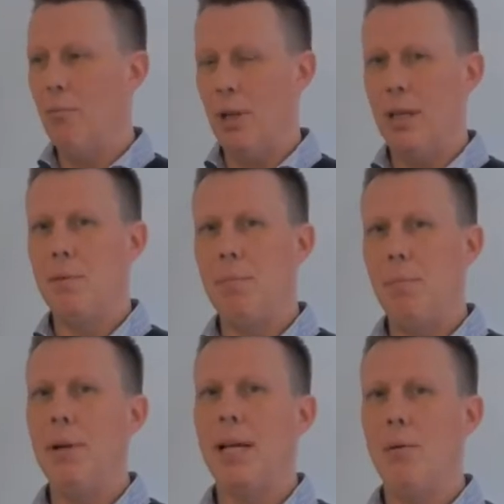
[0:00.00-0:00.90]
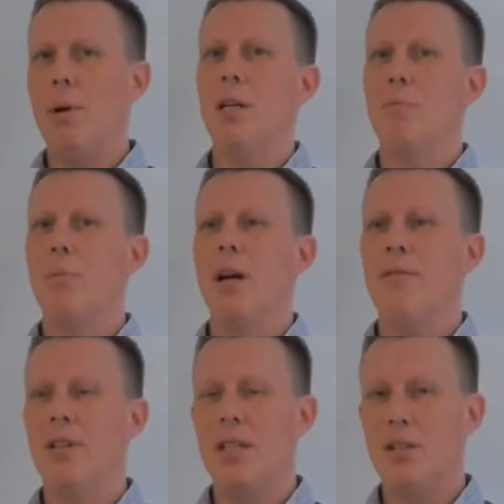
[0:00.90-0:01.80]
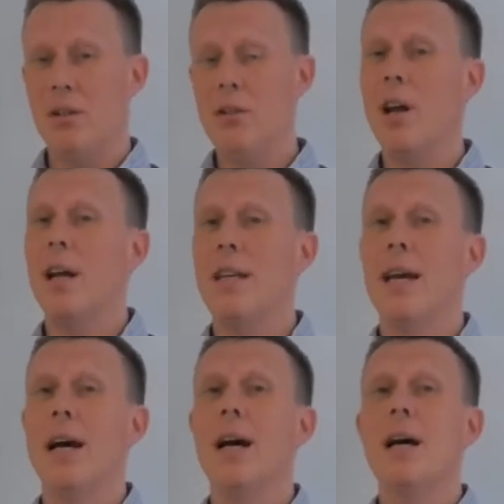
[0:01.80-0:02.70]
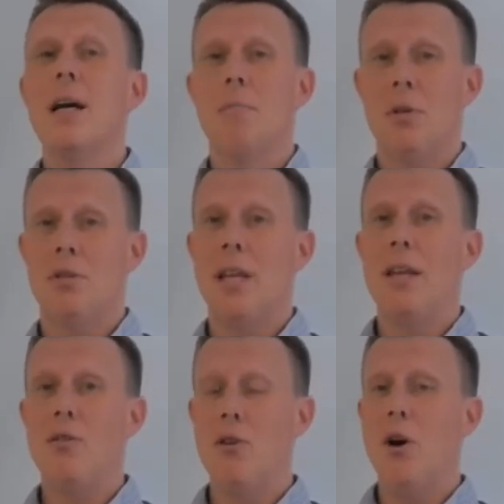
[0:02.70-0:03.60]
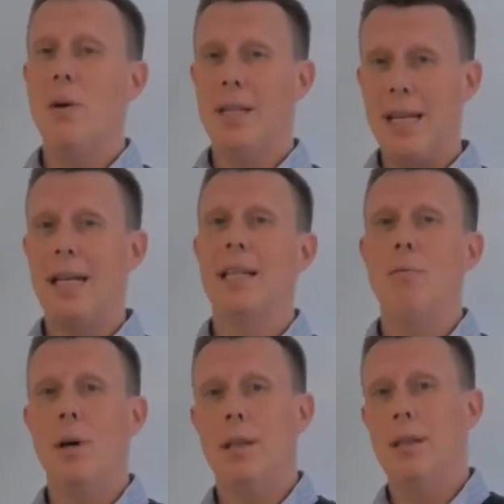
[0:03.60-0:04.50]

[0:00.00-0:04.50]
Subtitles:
is public and what is private is a good idea, because then you know exactly what